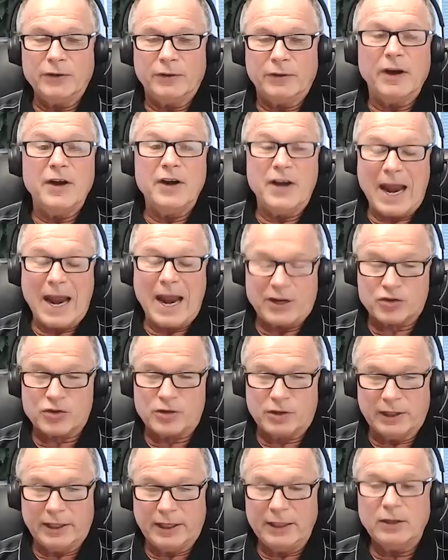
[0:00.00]

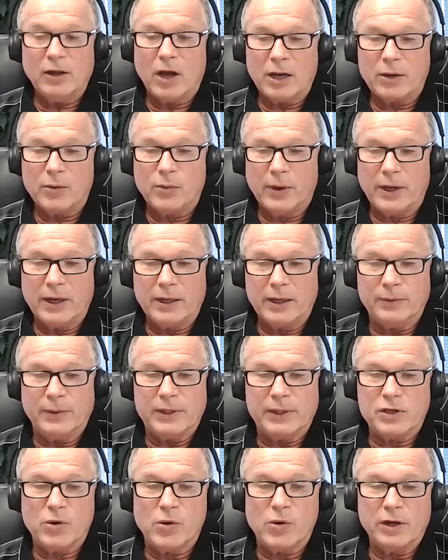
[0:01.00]
naturally, like we're
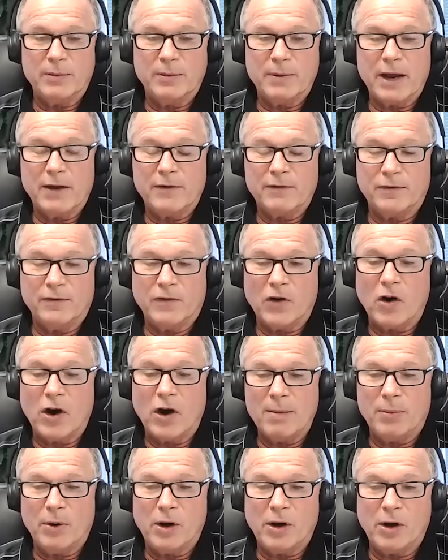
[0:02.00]
talking about
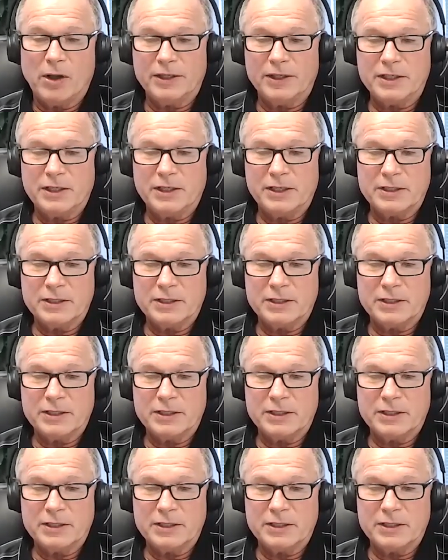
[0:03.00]
via biology,